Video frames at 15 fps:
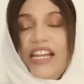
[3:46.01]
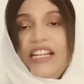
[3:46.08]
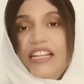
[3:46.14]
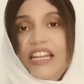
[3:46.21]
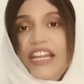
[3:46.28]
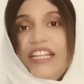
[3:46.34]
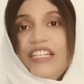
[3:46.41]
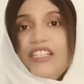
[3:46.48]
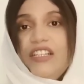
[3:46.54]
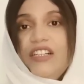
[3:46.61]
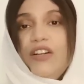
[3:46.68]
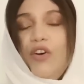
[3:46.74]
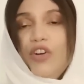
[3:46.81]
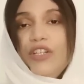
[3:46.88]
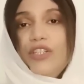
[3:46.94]
Later
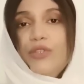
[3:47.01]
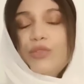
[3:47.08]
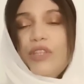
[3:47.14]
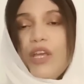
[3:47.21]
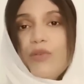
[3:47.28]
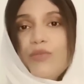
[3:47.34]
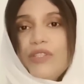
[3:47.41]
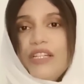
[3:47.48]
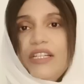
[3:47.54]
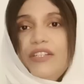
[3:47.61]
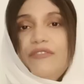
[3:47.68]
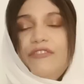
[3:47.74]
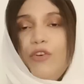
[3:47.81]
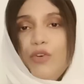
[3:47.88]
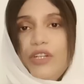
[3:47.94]
on
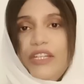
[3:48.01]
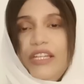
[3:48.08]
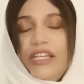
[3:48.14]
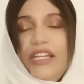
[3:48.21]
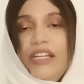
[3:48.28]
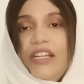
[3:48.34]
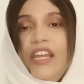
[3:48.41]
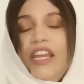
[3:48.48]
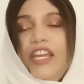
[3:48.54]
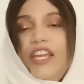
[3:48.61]
2014,